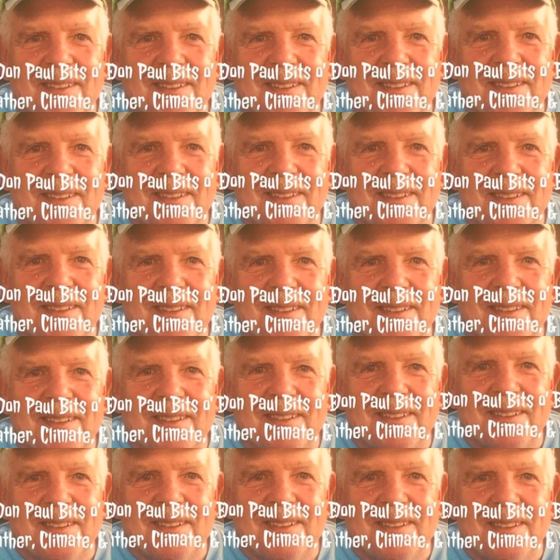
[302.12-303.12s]
best.
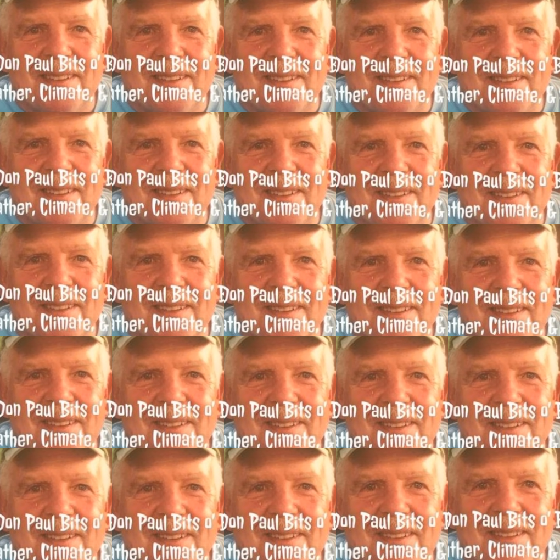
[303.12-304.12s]
It certainly won't be
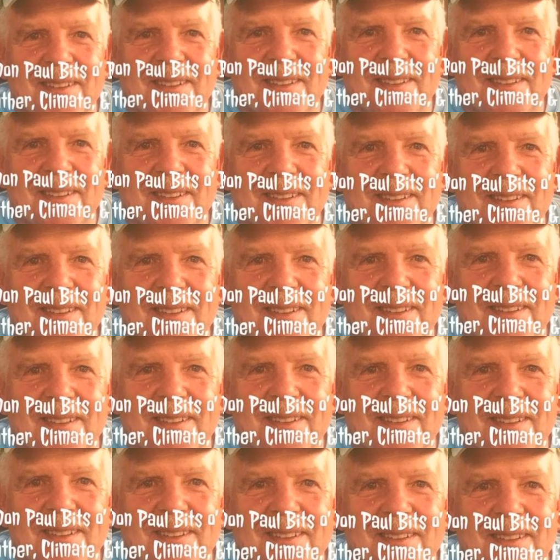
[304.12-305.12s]
perfect to keep
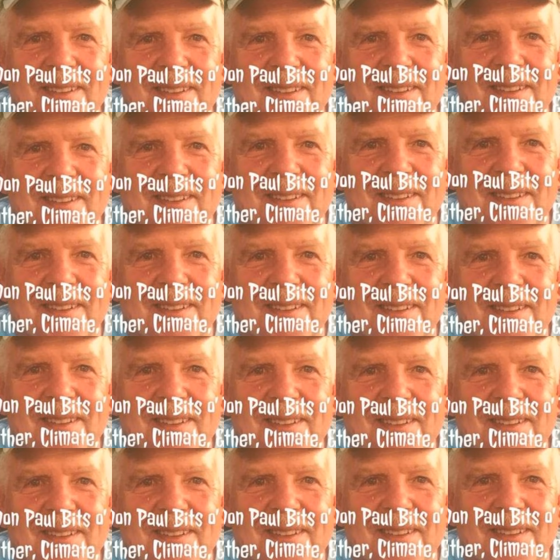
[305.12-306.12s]
it honest
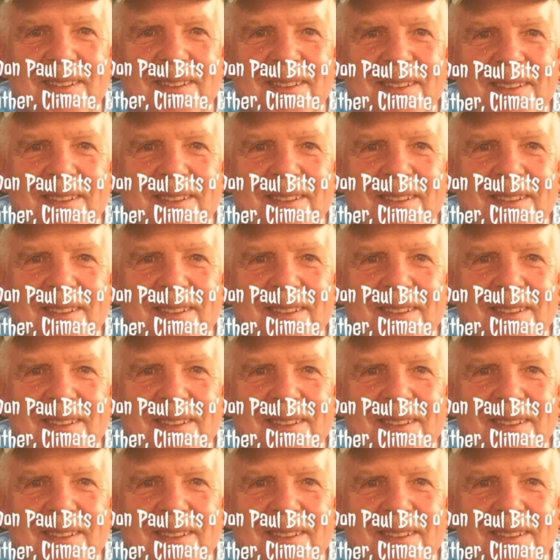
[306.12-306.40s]
and